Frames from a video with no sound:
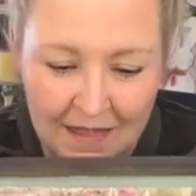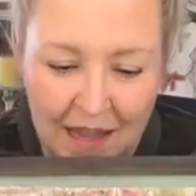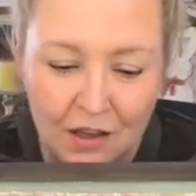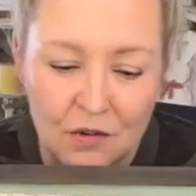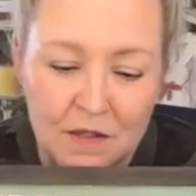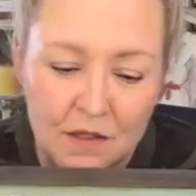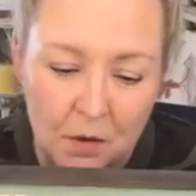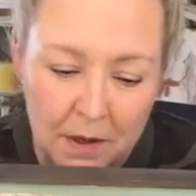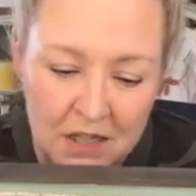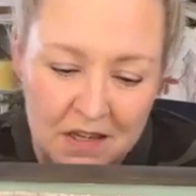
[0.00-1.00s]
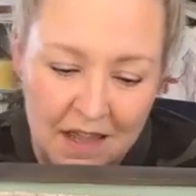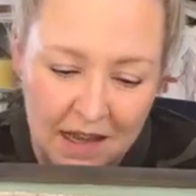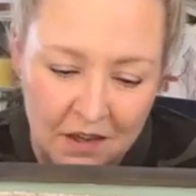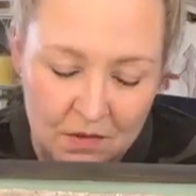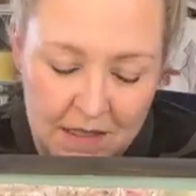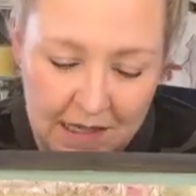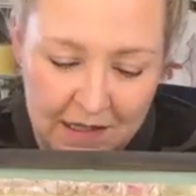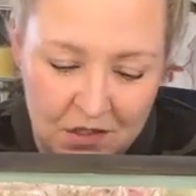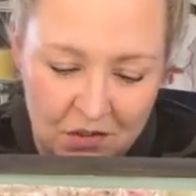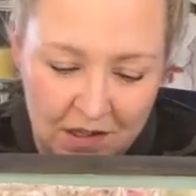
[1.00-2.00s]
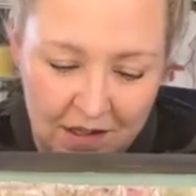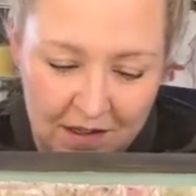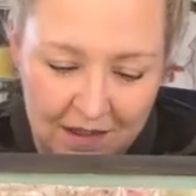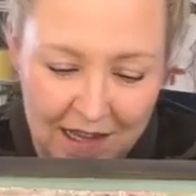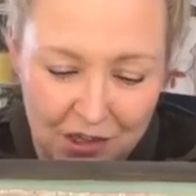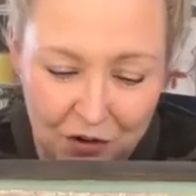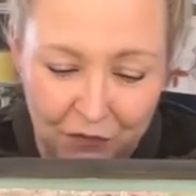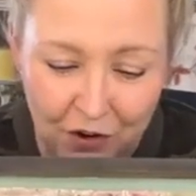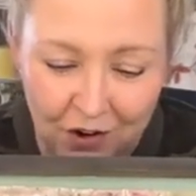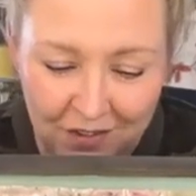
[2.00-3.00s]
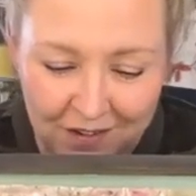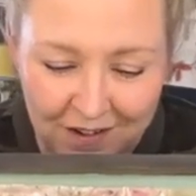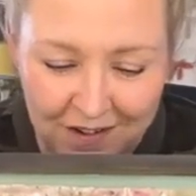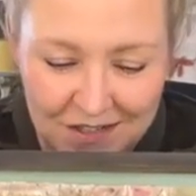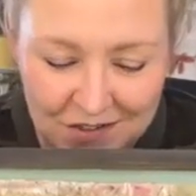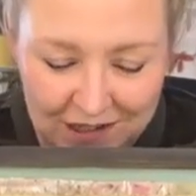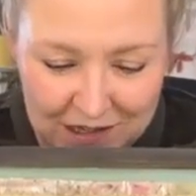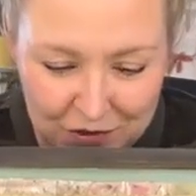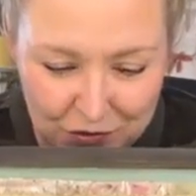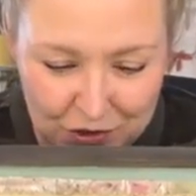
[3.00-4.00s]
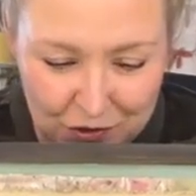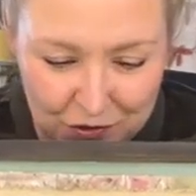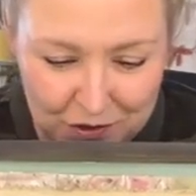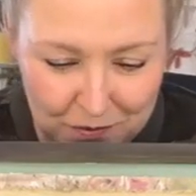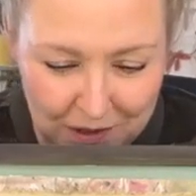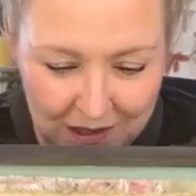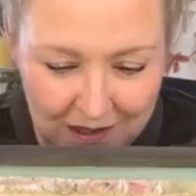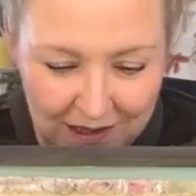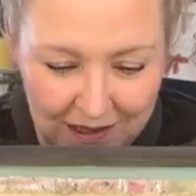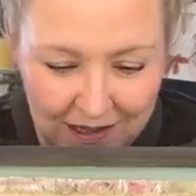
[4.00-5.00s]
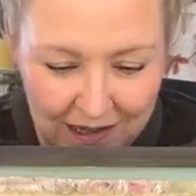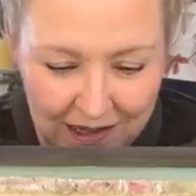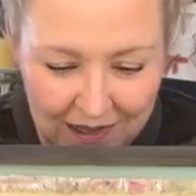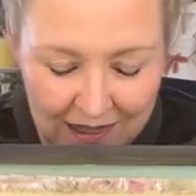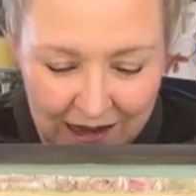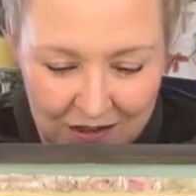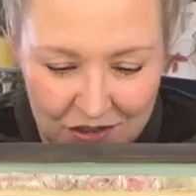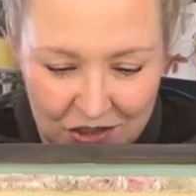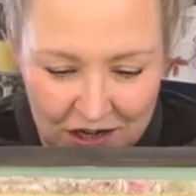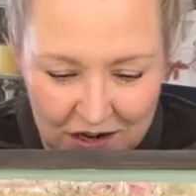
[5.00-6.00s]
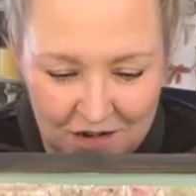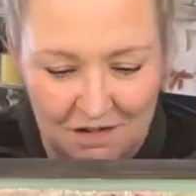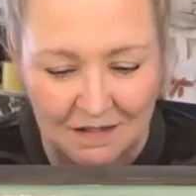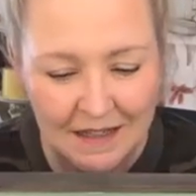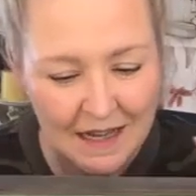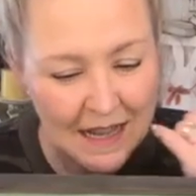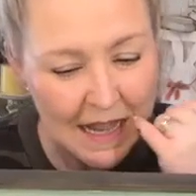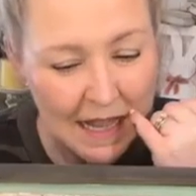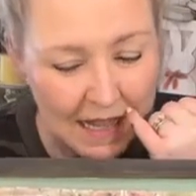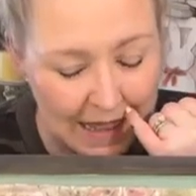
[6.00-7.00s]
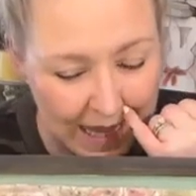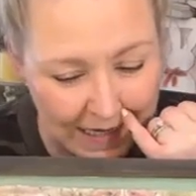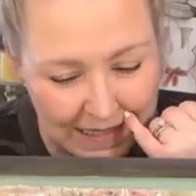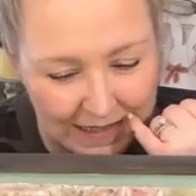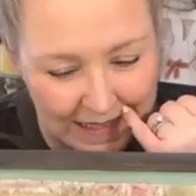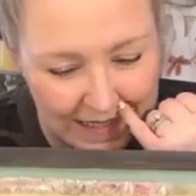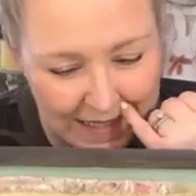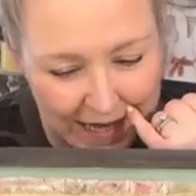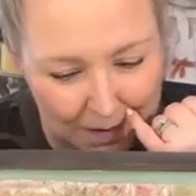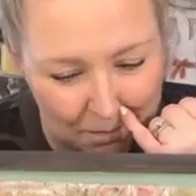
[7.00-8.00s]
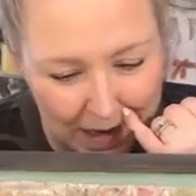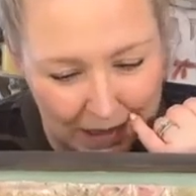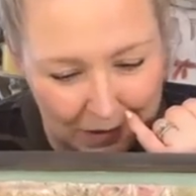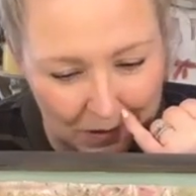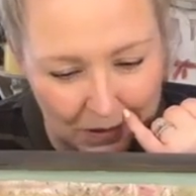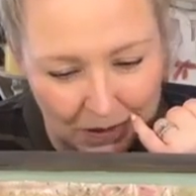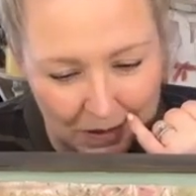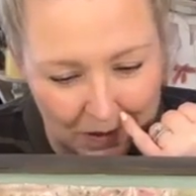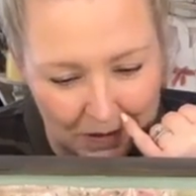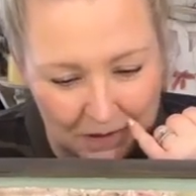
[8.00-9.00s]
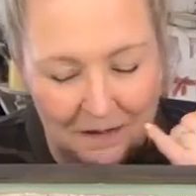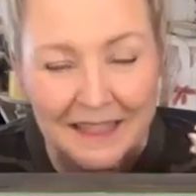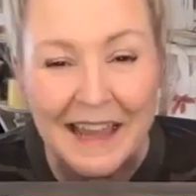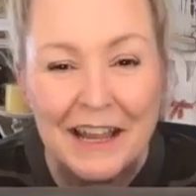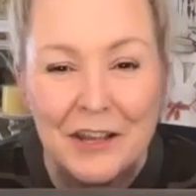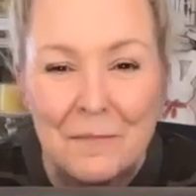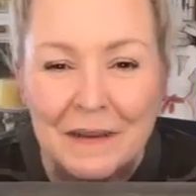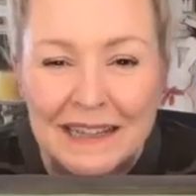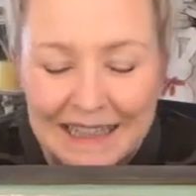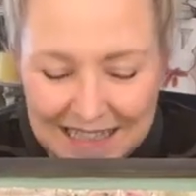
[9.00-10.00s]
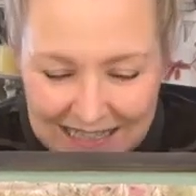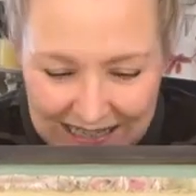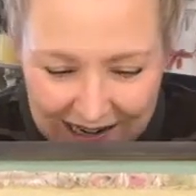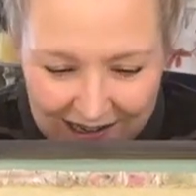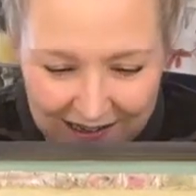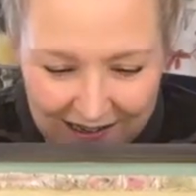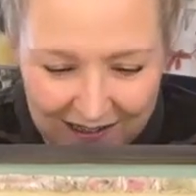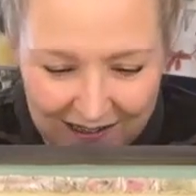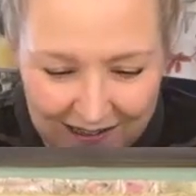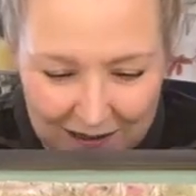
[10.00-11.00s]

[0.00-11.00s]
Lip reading: Thank you so much. Thank you, Sandra. Thank you for all the hearts. You guys are so sweet. Thanks, Joan. Thanks, Lisette, my girl. Thank you, Melissa.